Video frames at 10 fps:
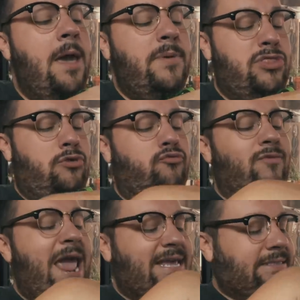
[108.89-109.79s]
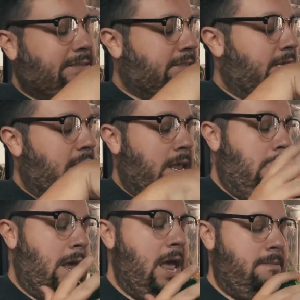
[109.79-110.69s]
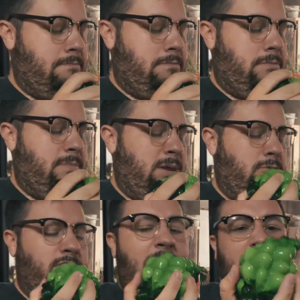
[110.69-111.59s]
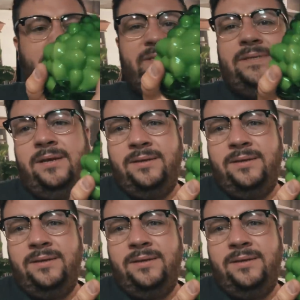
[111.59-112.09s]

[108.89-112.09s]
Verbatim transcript: but the rest, um, I mean, grapes.